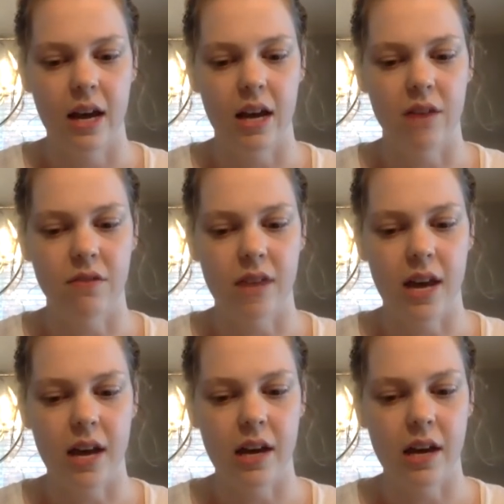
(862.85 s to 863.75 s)
if
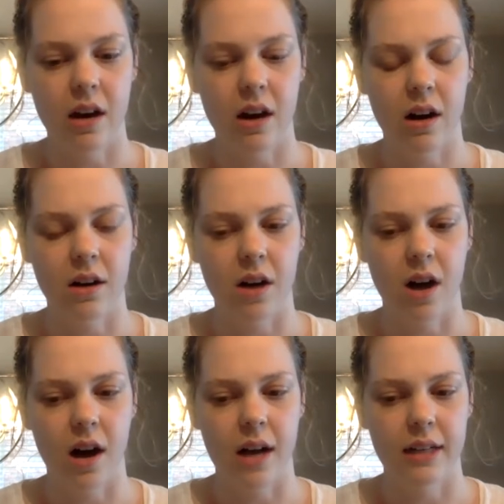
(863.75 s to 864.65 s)
they are
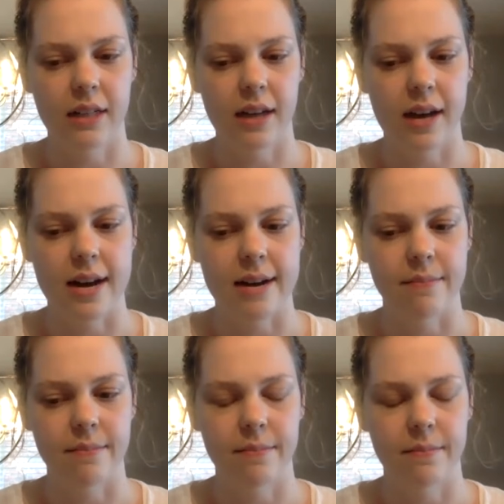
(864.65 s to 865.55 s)
not
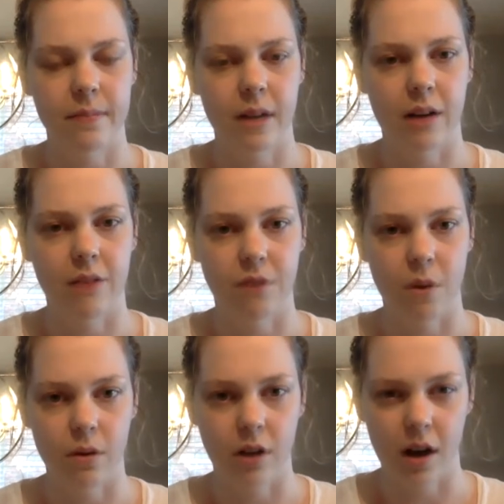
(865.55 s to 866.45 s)
a
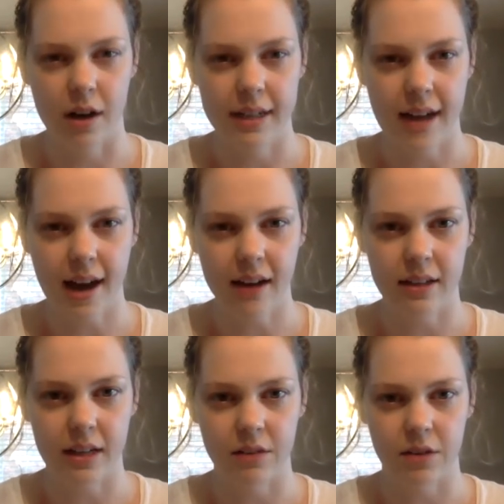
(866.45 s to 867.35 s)
phone contact,
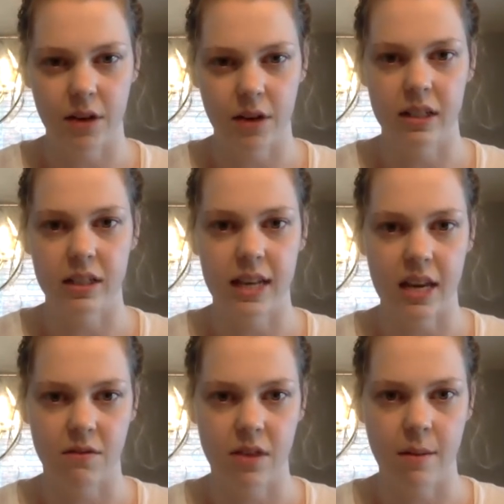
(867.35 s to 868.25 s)
like if you haven't
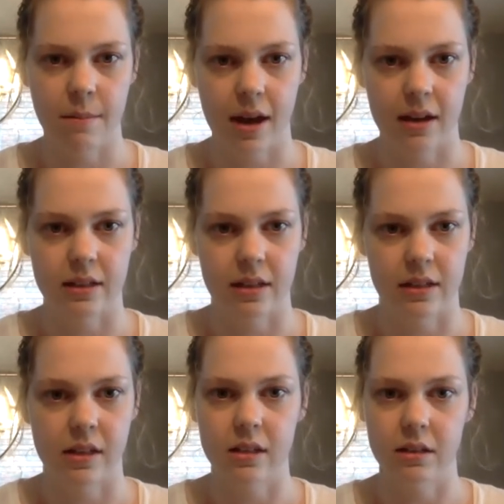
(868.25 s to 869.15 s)
saved them as this
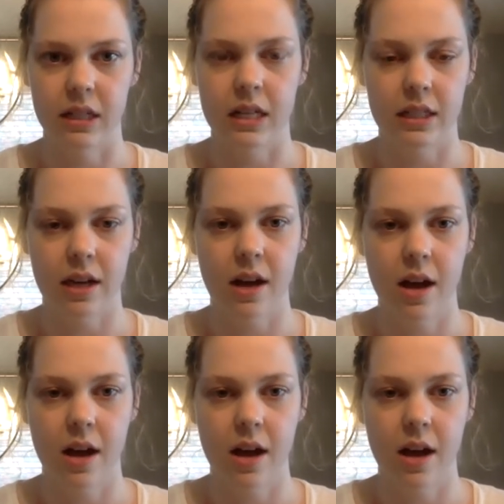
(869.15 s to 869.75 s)
is Larissa,